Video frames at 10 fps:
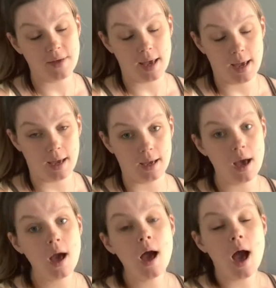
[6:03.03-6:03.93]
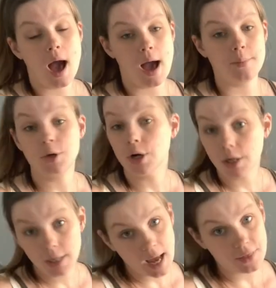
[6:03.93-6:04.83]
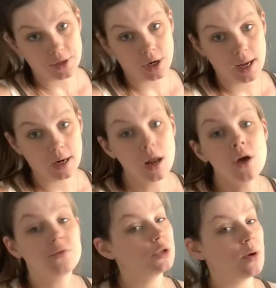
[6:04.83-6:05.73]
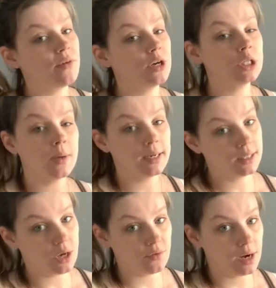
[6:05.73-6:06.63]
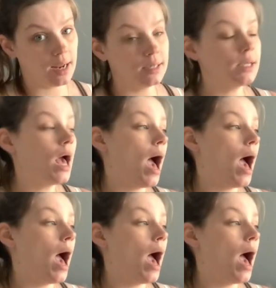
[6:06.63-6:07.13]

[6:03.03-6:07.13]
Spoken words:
a urinary catheter in for 12 hours, so I had to stay overnight.